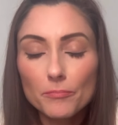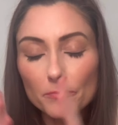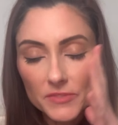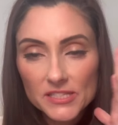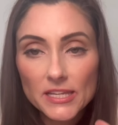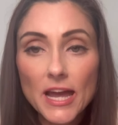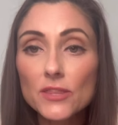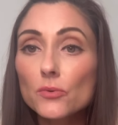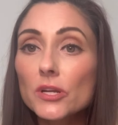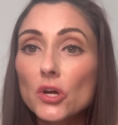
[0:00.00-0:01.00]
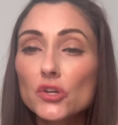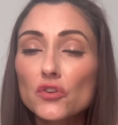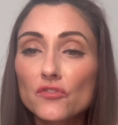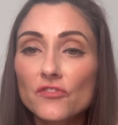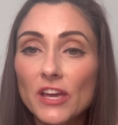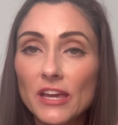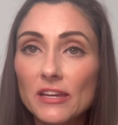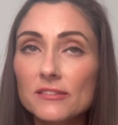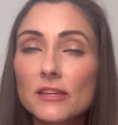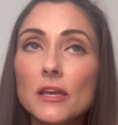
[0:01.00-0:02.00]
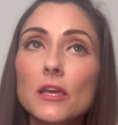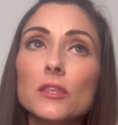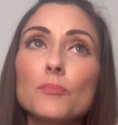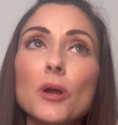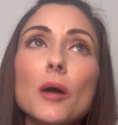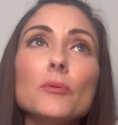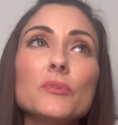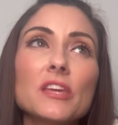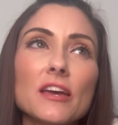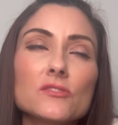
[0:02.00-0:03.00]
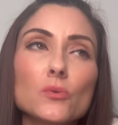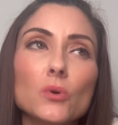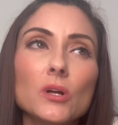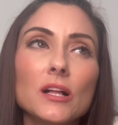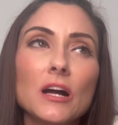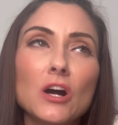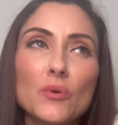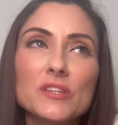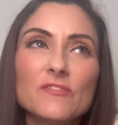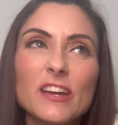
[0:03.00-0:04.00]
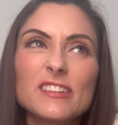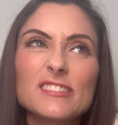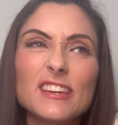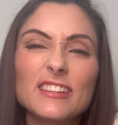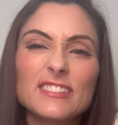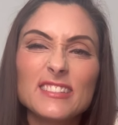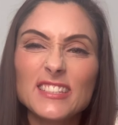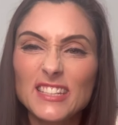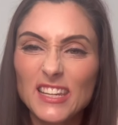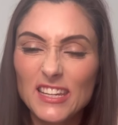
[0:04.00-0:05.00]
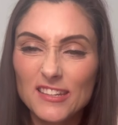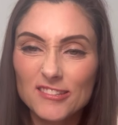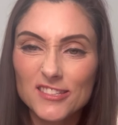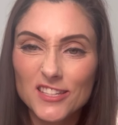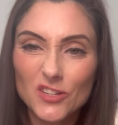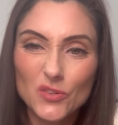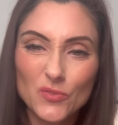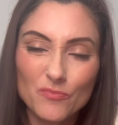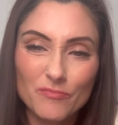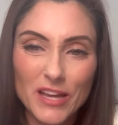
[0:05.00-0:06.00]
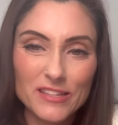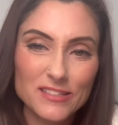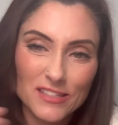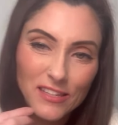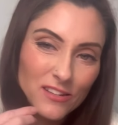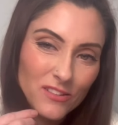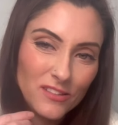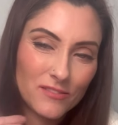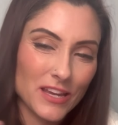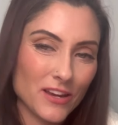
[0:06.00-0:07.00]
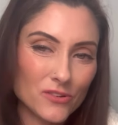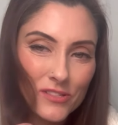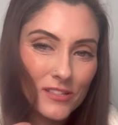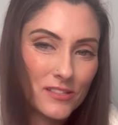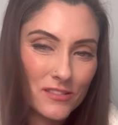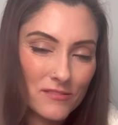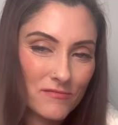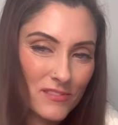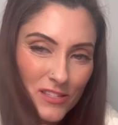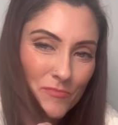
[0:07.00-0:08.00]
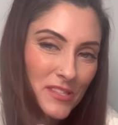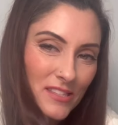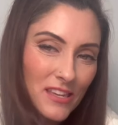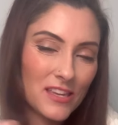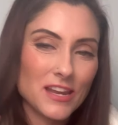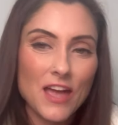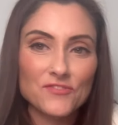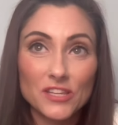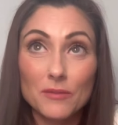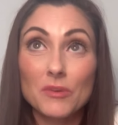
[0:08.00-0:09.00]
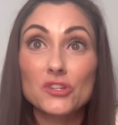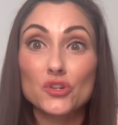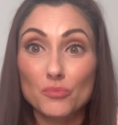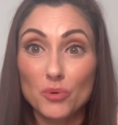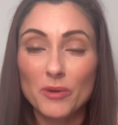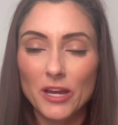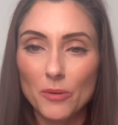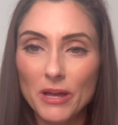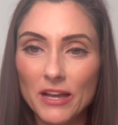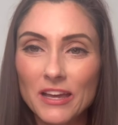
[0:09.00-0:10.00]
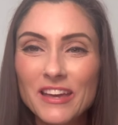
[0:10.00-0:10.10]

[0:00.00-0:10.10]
Slather it on your face. The problem with castor oil, I always find, is that it's sticky, and so my hair will stick to my skin. I have to make sure to pull my hair back.